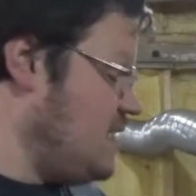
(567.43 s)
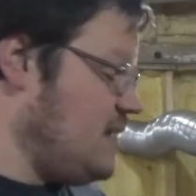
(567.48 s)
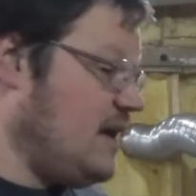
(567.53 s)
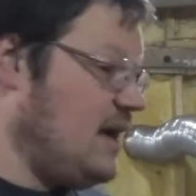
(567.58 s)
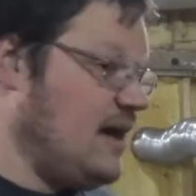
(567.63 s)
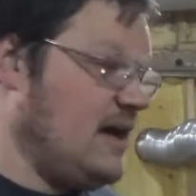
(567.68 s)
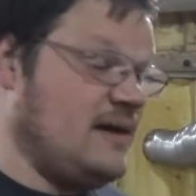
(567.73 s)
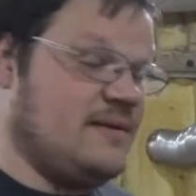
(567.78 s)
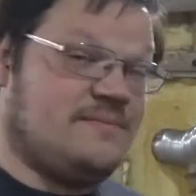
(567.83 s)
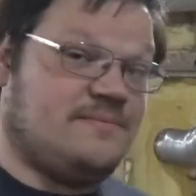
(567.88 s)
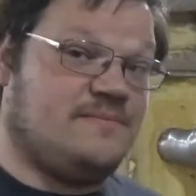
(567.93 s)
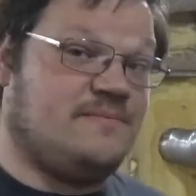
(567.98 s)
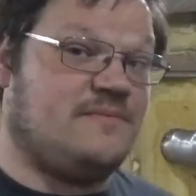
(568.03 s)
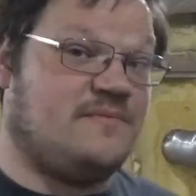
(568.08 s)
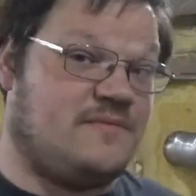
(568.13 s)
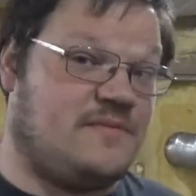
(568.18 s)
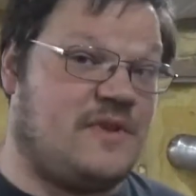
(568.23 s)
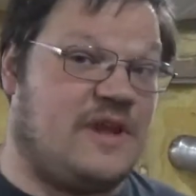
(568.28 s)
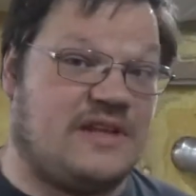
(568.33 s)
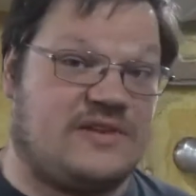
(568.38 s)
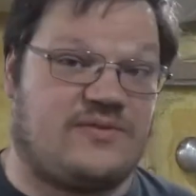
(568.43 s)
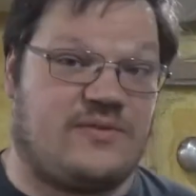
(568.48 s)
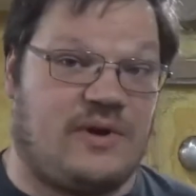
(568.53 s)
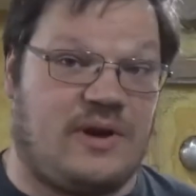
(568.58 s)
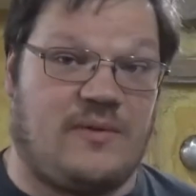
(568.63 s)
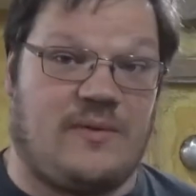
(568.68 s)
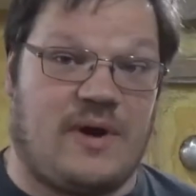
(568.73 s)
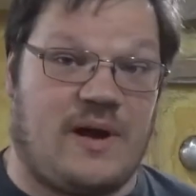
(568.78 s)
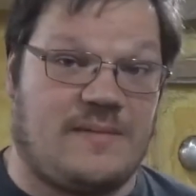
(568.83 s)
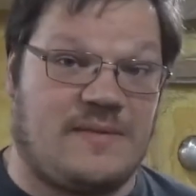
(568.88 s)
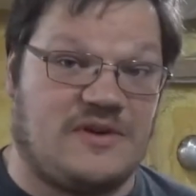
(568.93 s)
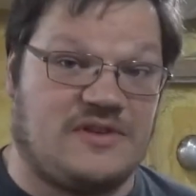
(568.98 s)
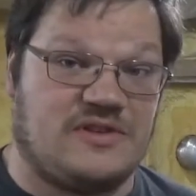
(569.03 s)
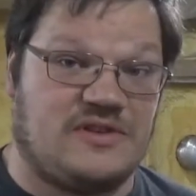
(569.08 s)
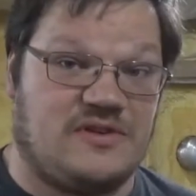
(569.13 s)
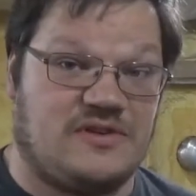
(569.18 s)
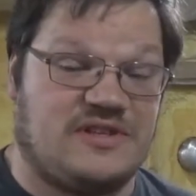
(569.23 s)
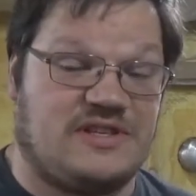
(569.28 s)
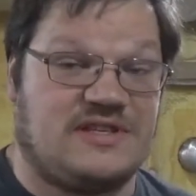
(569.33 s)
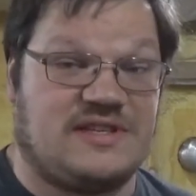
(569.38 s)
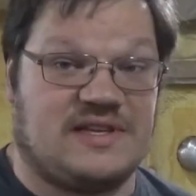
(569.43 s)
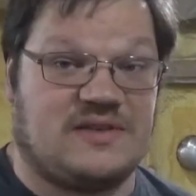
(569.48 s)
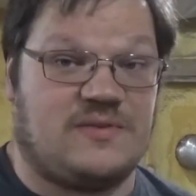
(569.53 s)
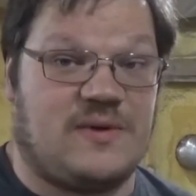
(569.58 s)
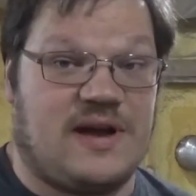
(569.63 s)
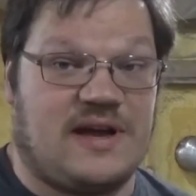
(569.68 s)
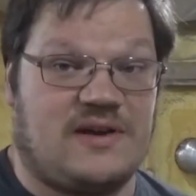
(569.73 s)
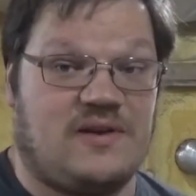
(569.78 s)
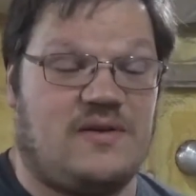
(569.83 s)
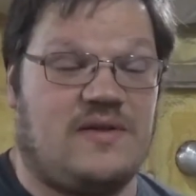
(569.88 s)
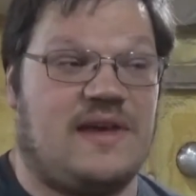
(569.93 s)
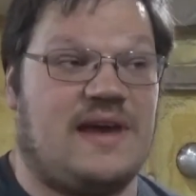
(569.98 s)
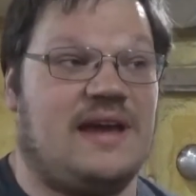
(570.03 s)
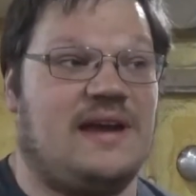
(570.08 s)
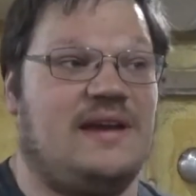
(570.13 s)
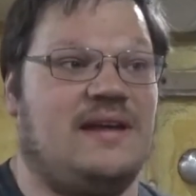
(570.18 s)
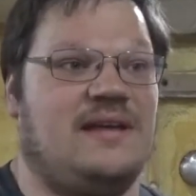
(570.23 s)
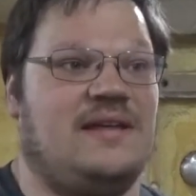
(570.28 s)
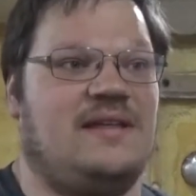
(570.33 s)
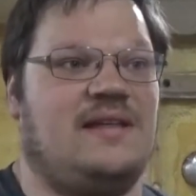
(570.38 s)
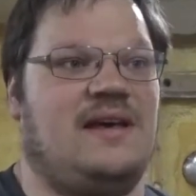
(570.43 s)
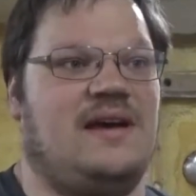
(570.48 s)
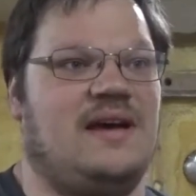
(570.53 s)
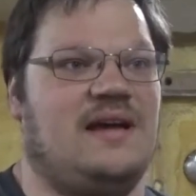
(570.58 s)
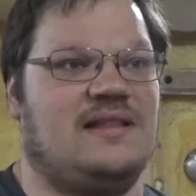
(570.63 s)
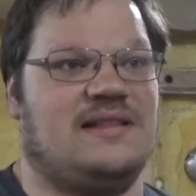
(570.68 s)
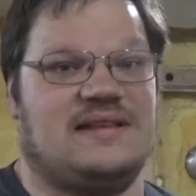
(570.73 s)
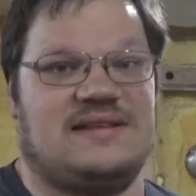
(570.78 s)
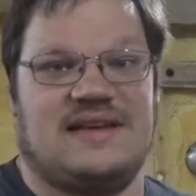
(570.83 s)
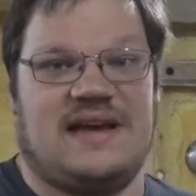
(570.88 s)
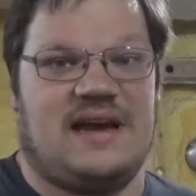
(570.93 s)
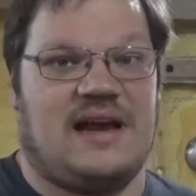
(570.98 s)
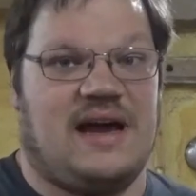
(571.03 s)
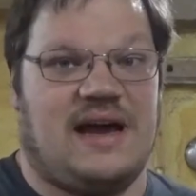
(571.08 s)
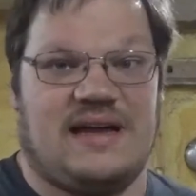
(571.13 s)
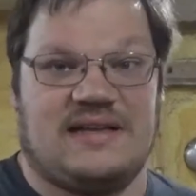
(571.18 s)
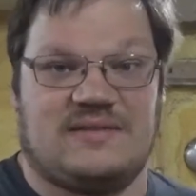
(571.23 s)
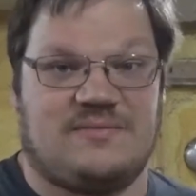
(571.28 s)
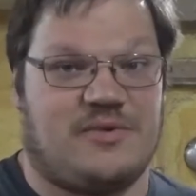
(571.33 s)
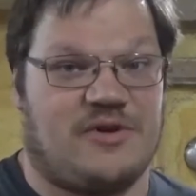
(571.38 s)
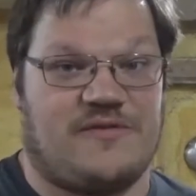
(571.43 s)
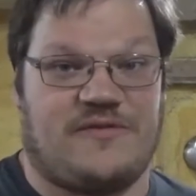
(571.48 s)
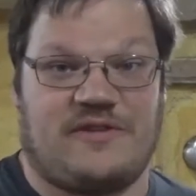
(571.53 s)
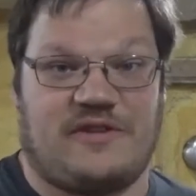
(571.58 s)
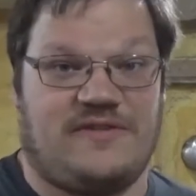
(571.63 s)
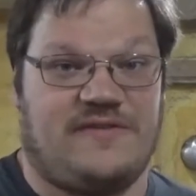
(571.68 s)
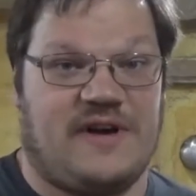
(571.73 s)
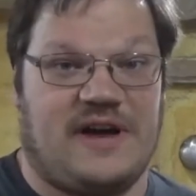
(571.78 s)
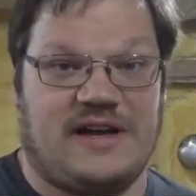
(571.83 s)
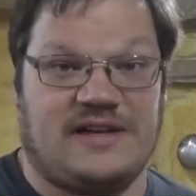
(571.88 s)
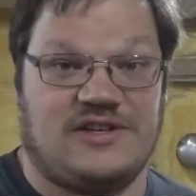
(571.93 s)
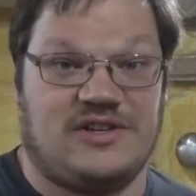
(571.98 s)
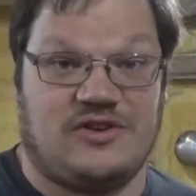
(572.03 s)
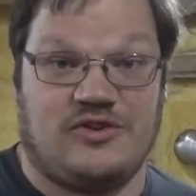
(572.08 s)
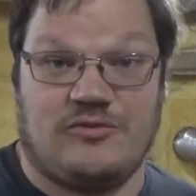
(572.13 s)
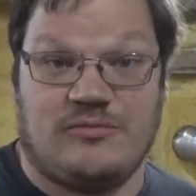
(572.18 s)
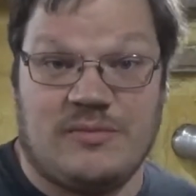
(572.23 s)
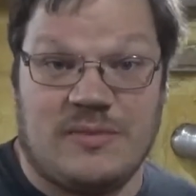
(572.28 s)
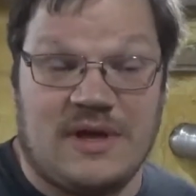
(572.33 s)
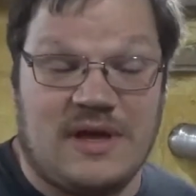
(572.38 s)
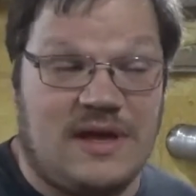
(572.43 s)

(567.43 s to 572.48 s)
Uh, that's really what I'm used to using, so that's why I do that. Uh, the 10 high is a perfectly fine tube.